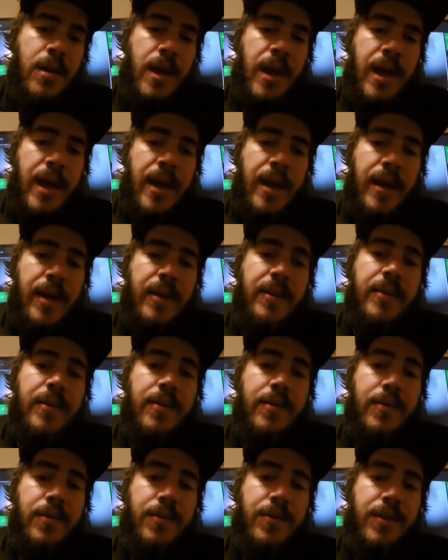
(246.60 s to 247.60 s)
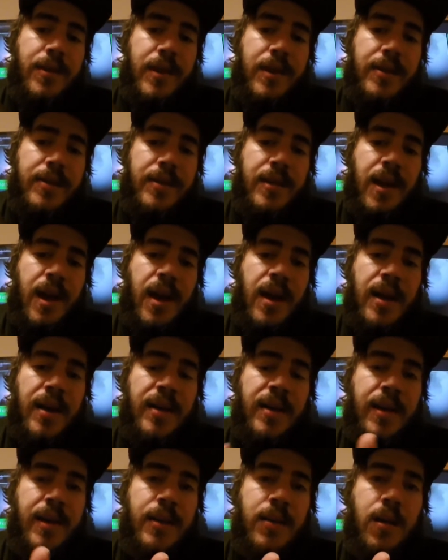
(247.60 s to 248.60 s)
and it's got a
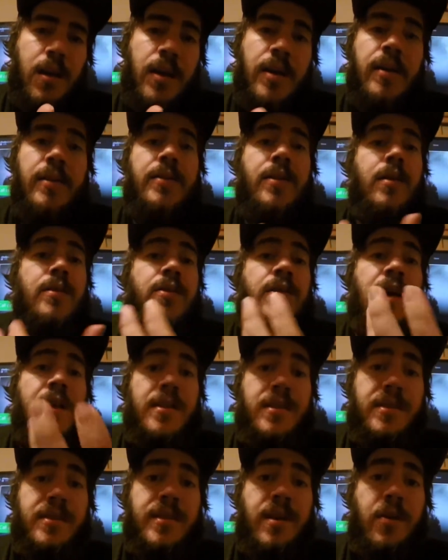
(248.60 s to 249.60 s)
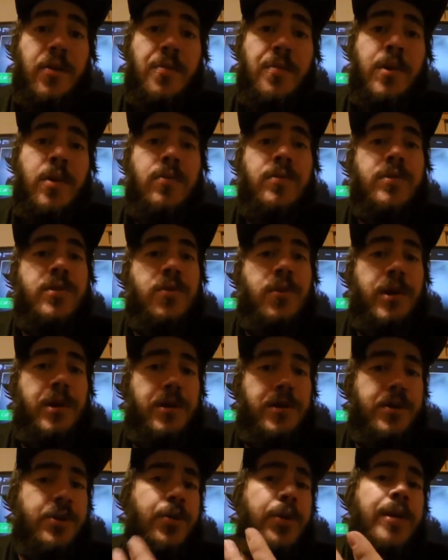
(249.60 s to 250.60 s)
key lock, and it's also has a stealth mode to where
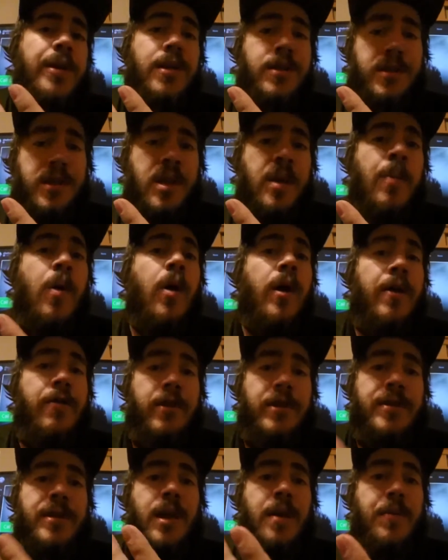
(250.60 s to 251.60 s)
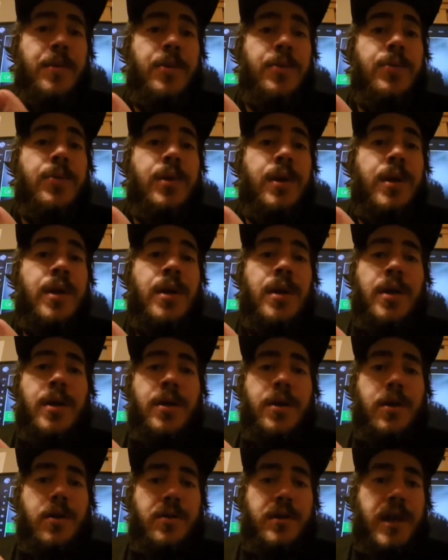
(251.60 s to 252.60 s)
your screen doesn't come on every time you
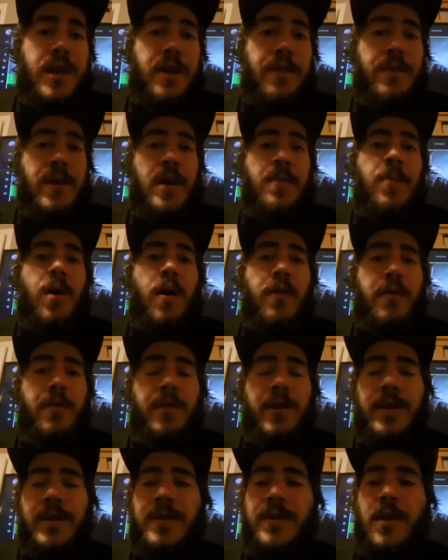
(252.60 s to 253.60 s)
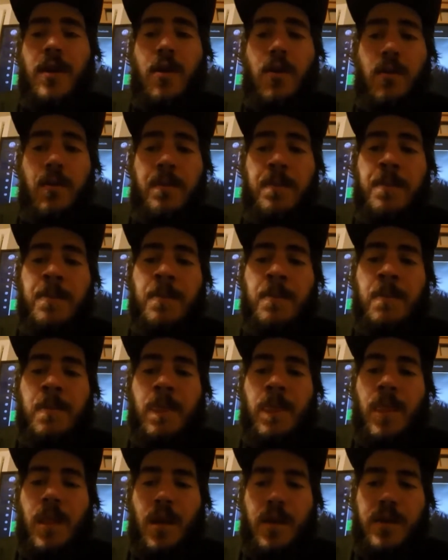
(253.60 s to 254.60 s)
take a vape off of it. So
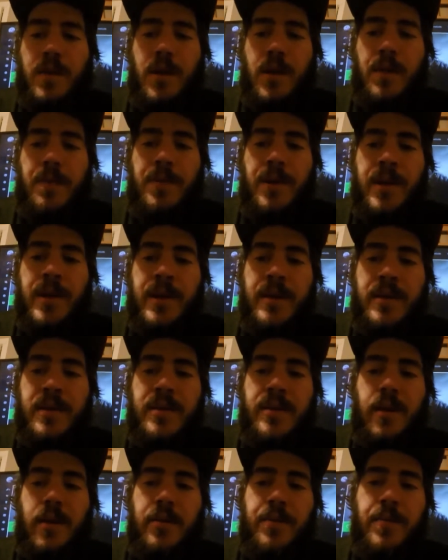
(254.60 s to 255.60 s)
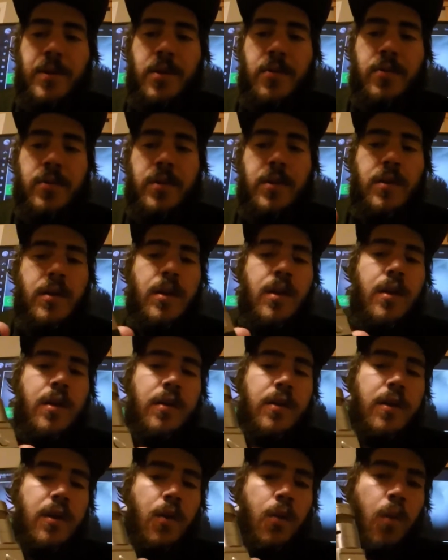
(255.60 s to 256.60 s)
to put it in stealth mode,
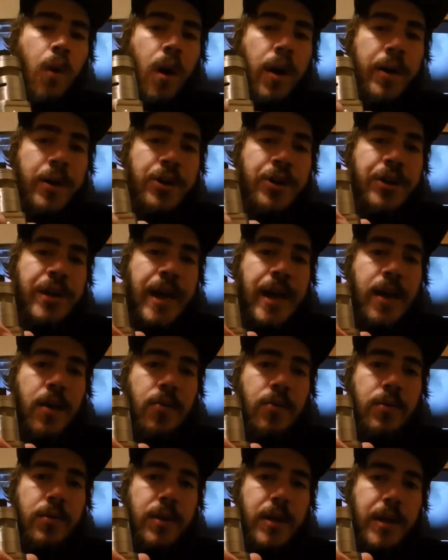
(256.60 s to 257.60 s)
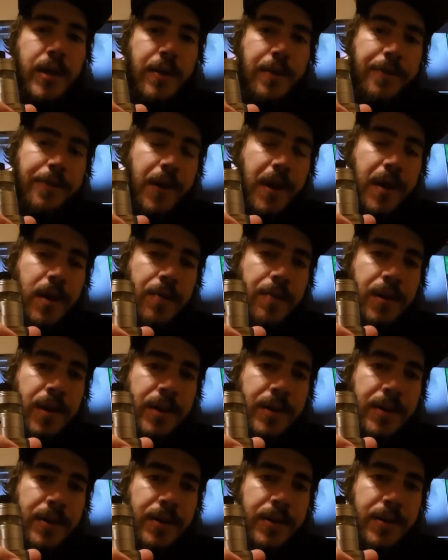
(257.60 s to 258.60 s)
the wattage down and the fire
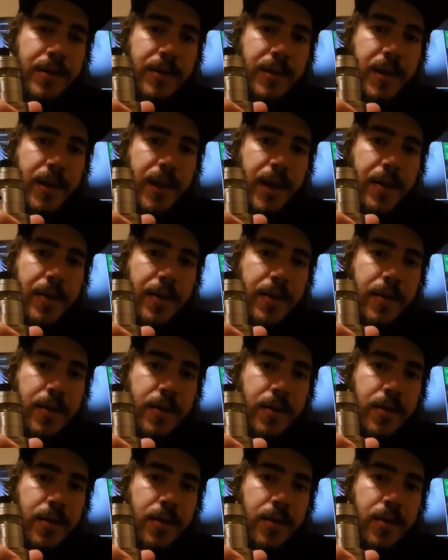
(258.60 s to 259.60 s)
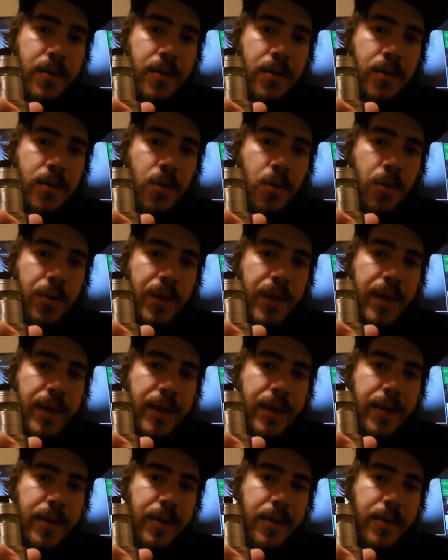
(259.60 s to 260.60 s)
button together, you hold that
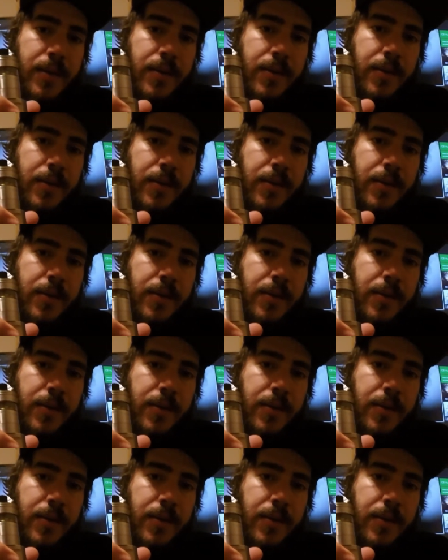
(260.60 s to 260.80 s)
in,